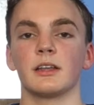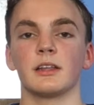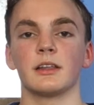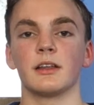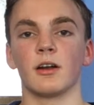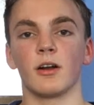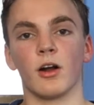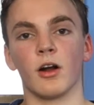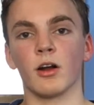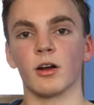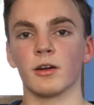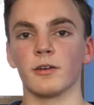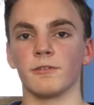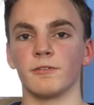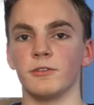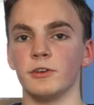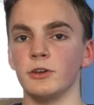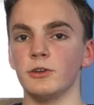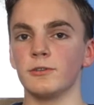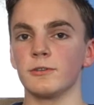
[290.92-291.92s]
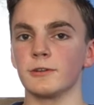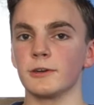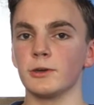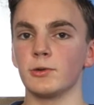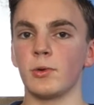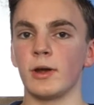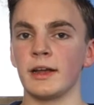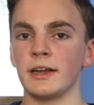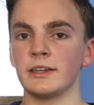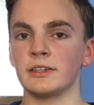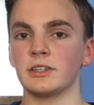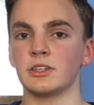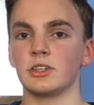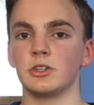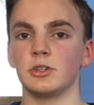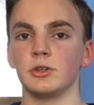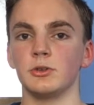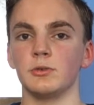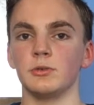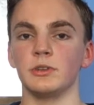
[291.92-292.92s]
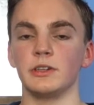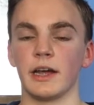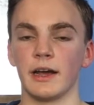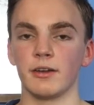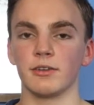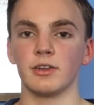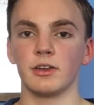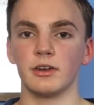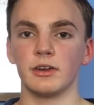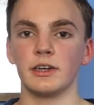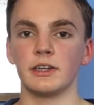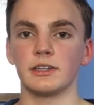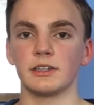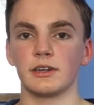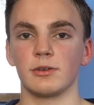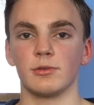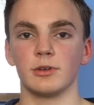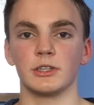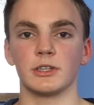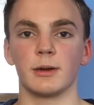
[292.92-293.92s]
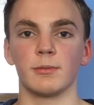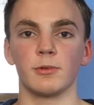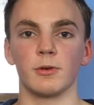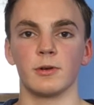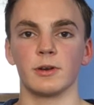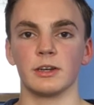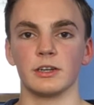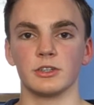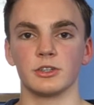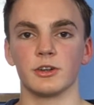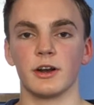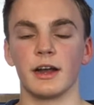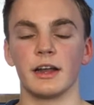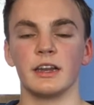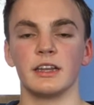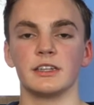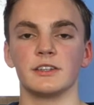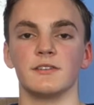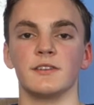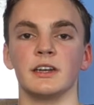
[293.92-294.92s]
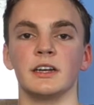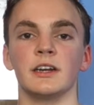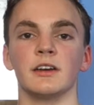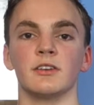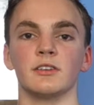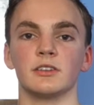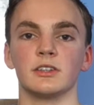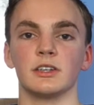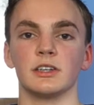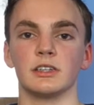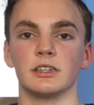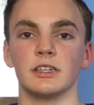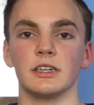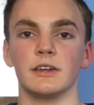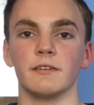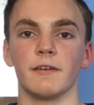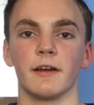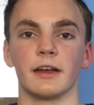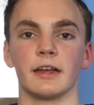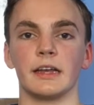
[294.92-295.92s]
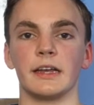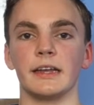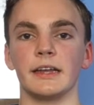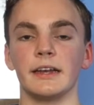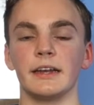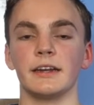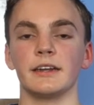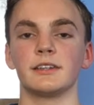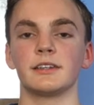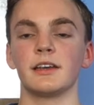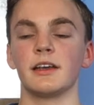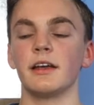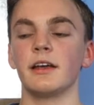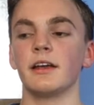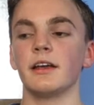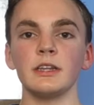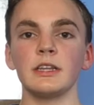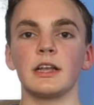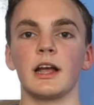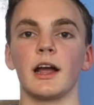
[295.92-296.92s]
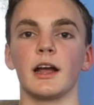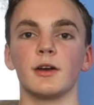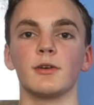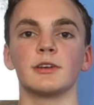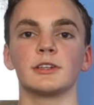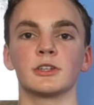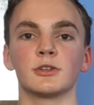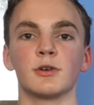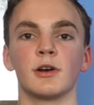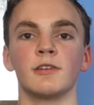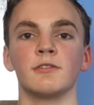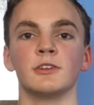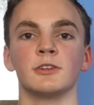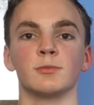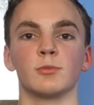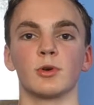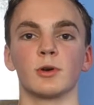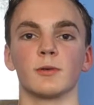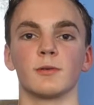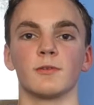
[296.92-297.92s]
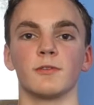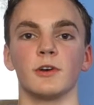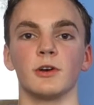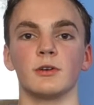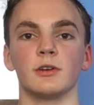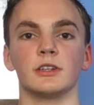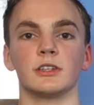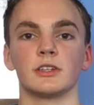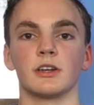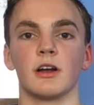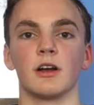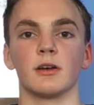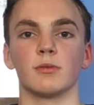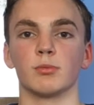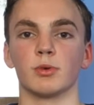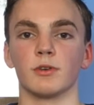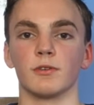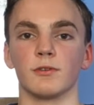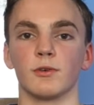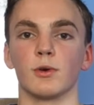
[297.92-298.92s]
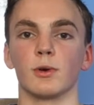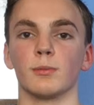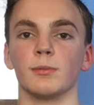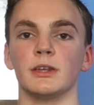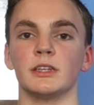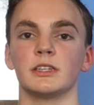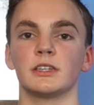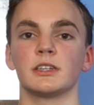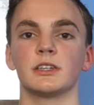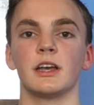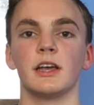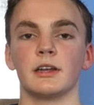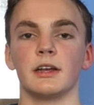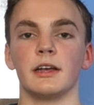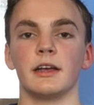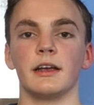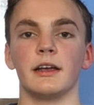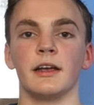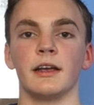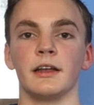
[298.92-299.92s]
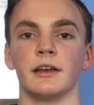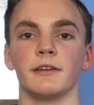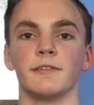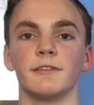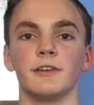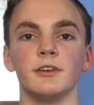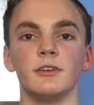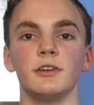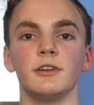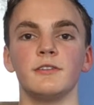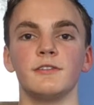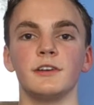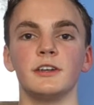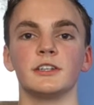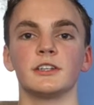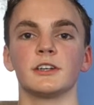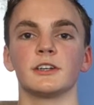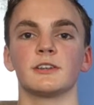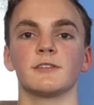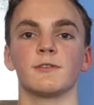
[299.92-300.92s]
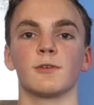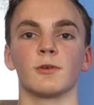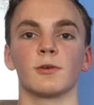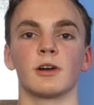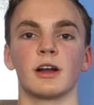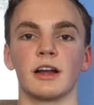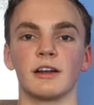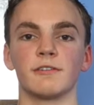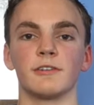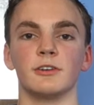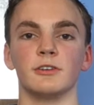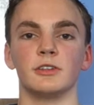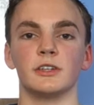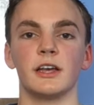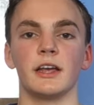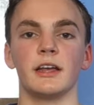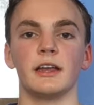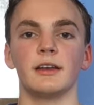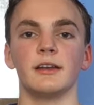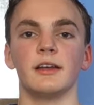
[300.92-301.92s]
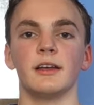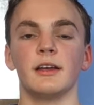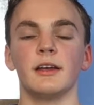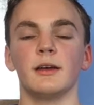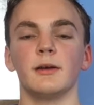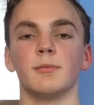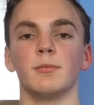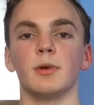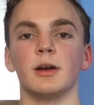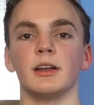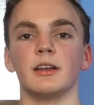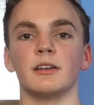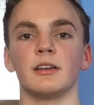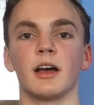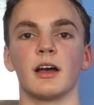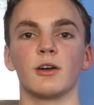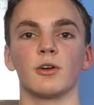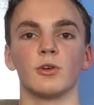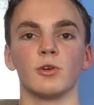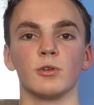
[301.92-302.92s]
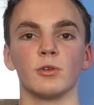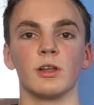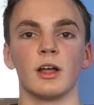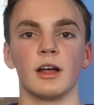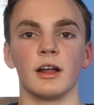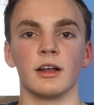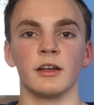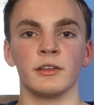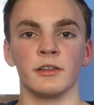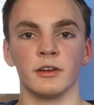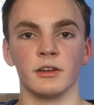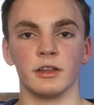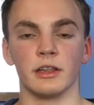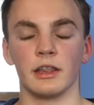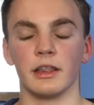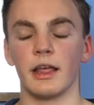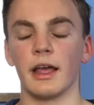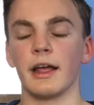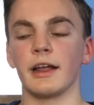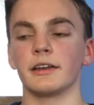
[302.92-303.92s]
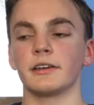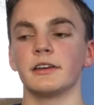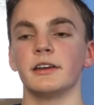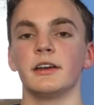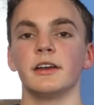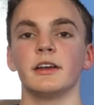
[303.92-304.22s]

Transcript: There are a few free ways to download it, which I'm going to try in this video to see if I can get it. iOS 12 is more focused on performance and a few new features for iPhone 10, but not a whole lot other than that.